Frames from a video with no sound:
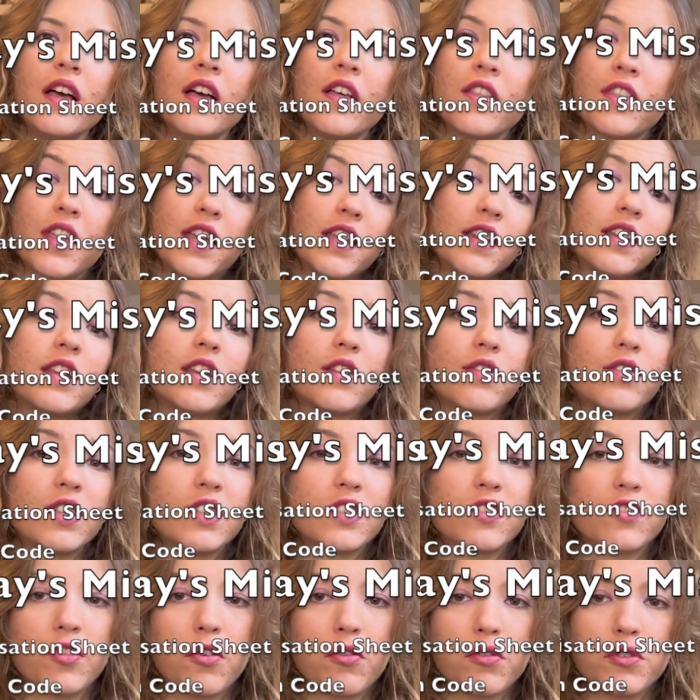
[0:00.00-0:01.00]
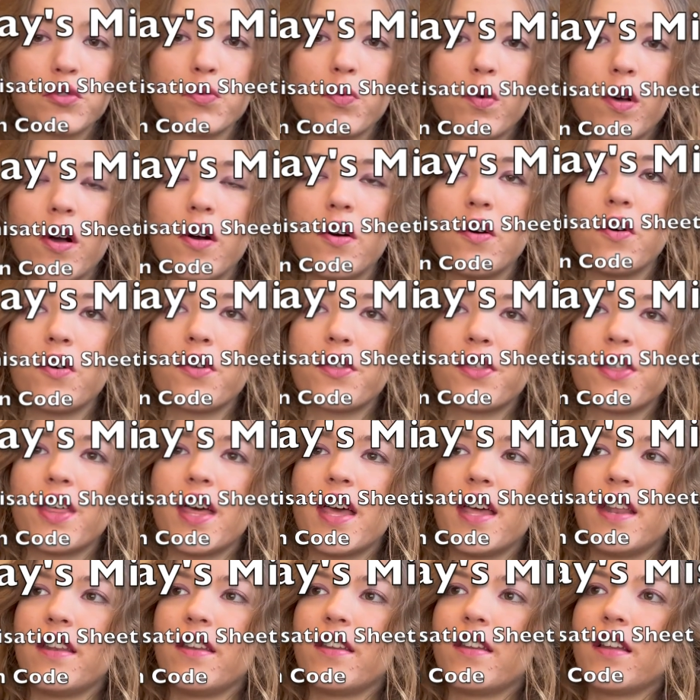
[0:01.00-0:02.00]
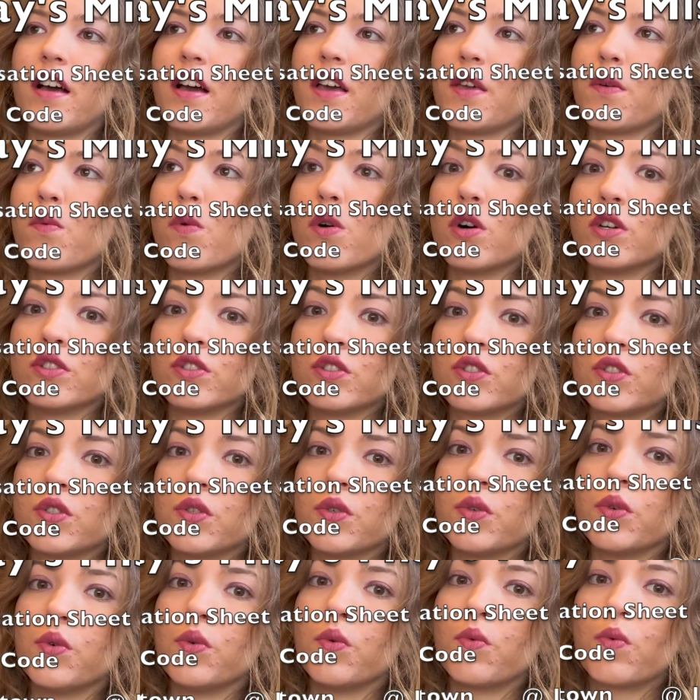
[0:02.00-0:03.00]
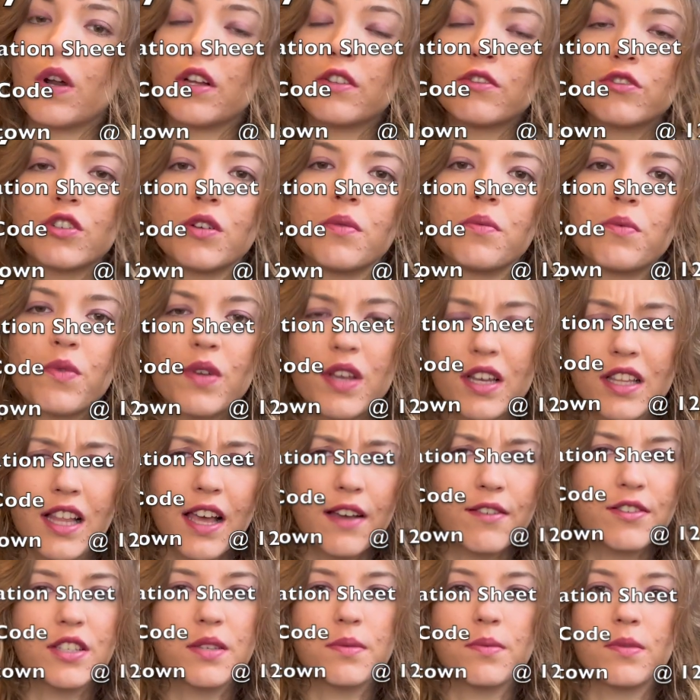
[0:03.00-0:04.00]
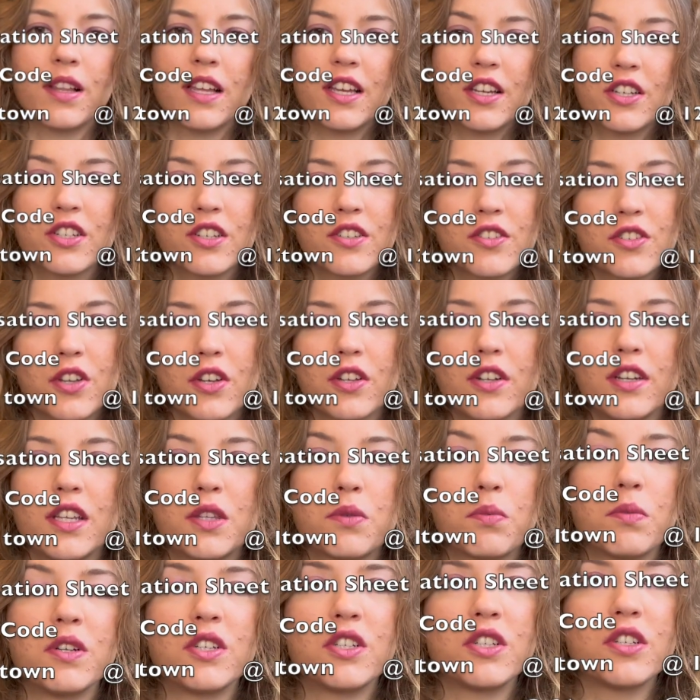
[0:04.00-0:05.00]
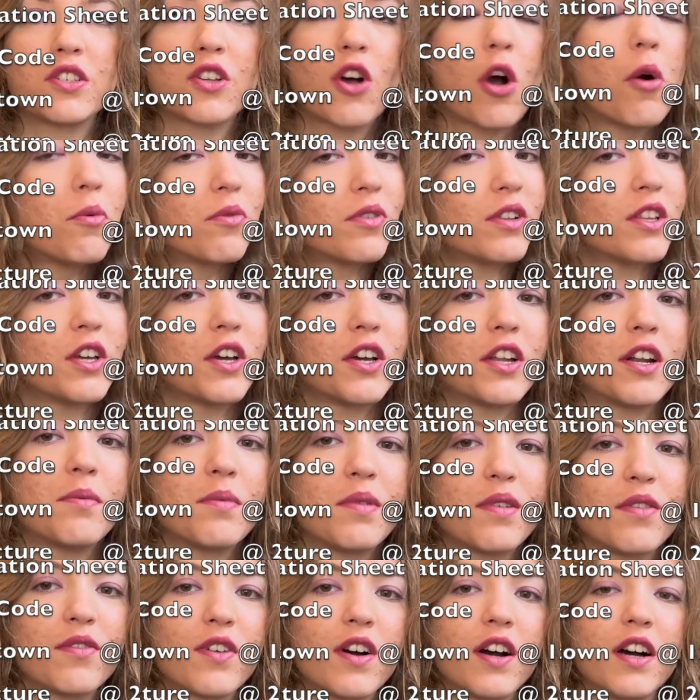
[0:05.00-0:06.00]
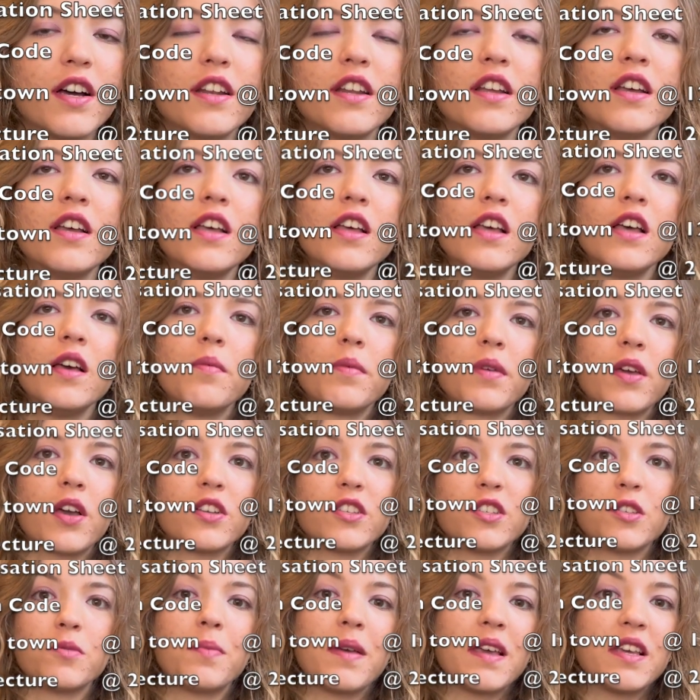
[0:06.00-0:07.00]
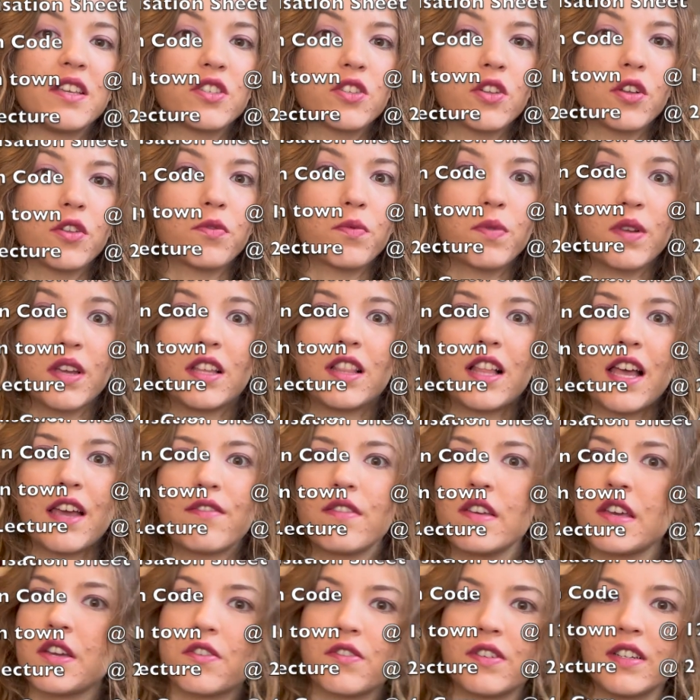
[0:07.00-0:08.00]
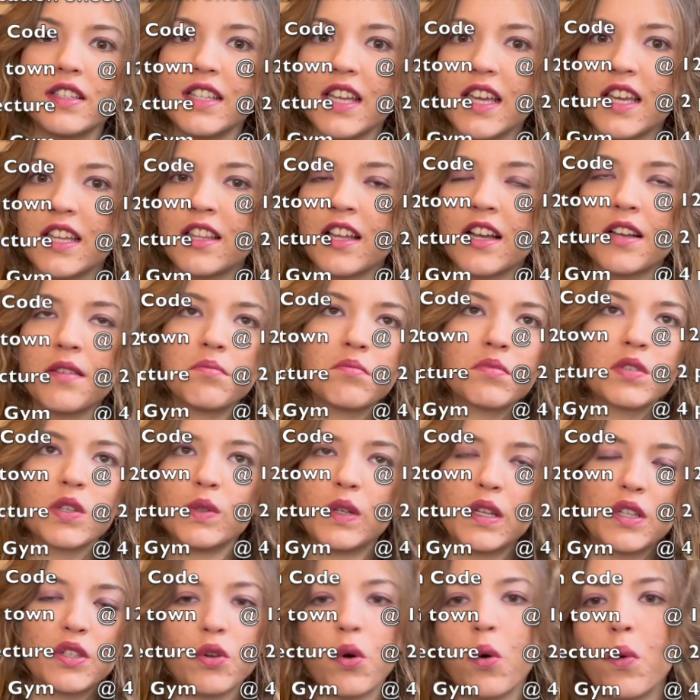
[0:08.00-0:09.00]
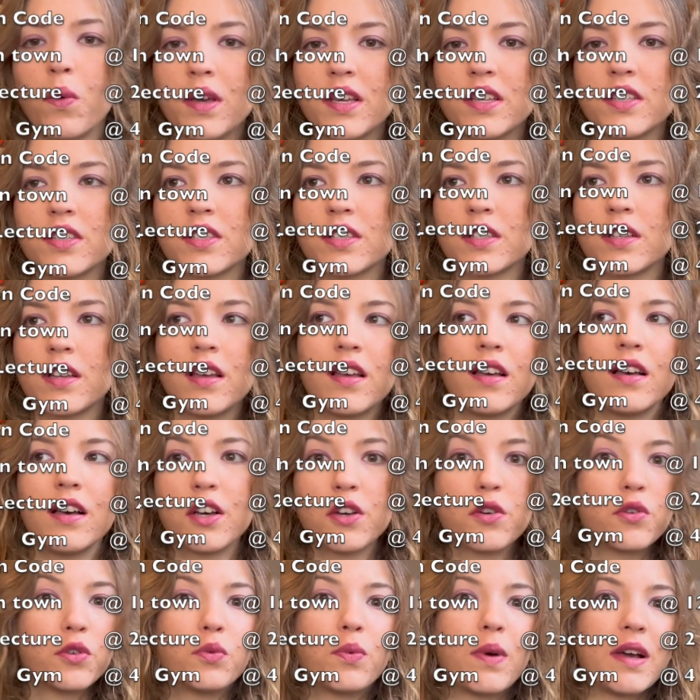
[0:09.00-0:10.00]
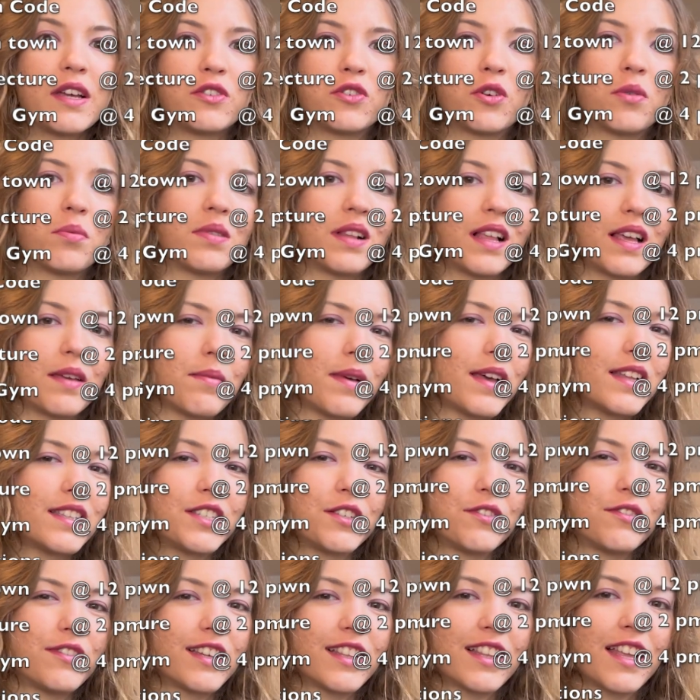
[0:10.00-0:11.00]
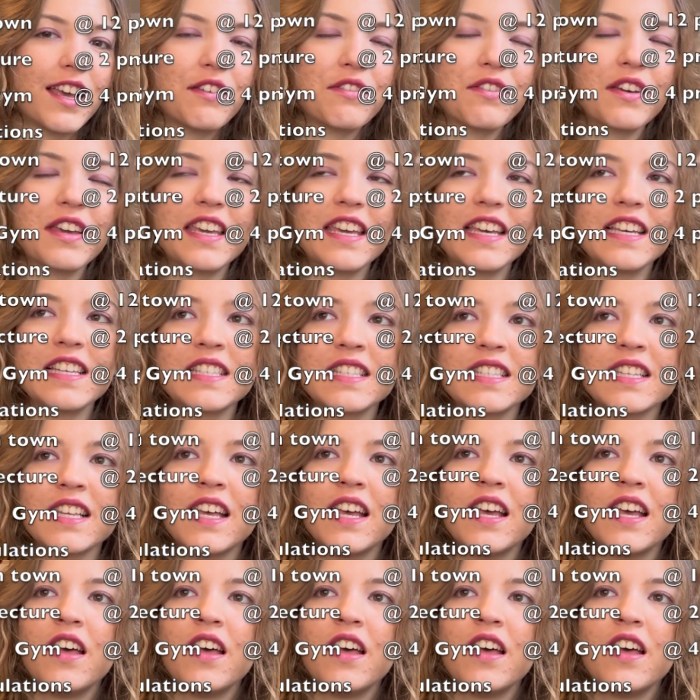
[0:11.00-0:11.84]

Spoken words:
Then if this goes well, then I want to run some real life simulations on it, which is hopefully gonna be fun because it's based on real life accurate data. So that's always a good way to apply math in real life, I guess.